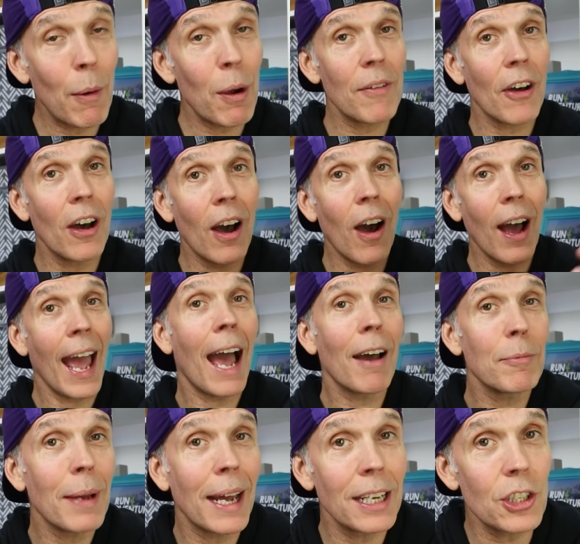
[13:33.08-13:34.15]
However, I
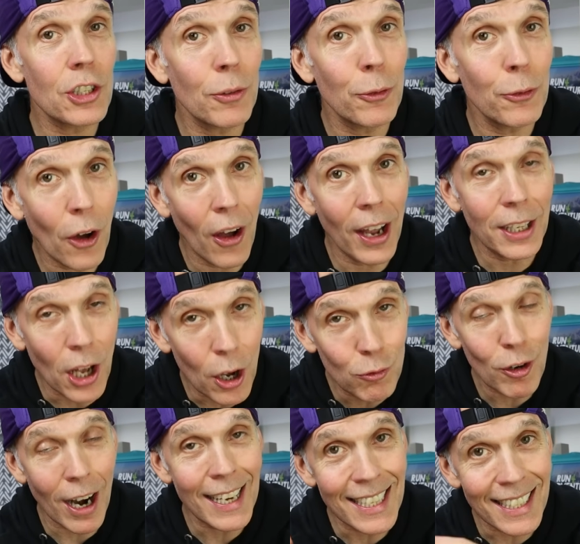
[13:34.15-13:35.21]
have managed to find a
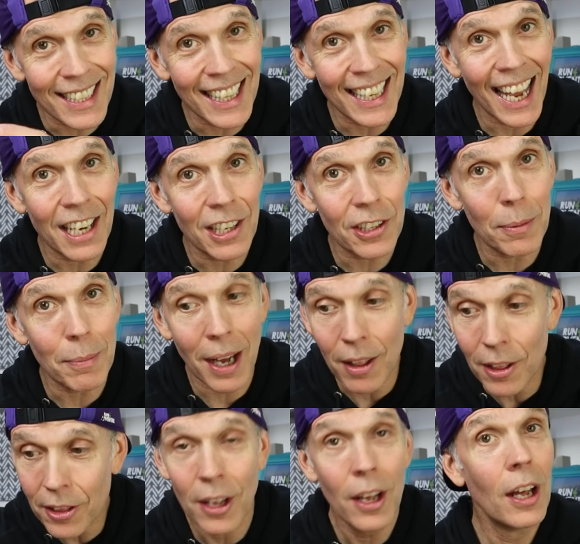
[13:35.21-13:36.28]
race at the end of the month,